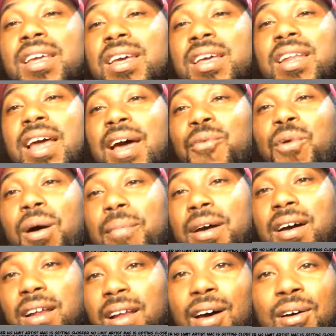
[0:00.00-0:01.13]
Leave that woman
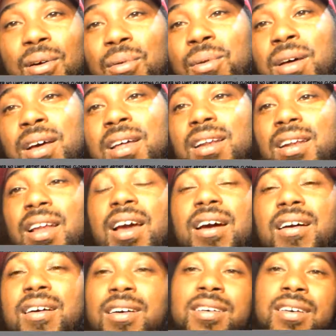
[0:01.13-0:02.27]
alone. Let
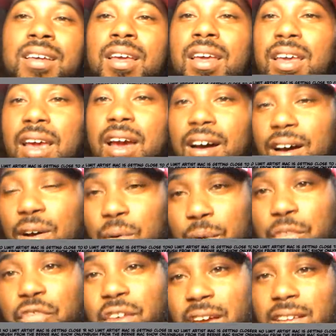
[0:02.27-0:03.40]
her get her
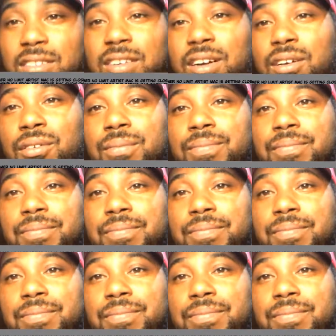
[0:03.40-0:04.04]
OnlyFans on.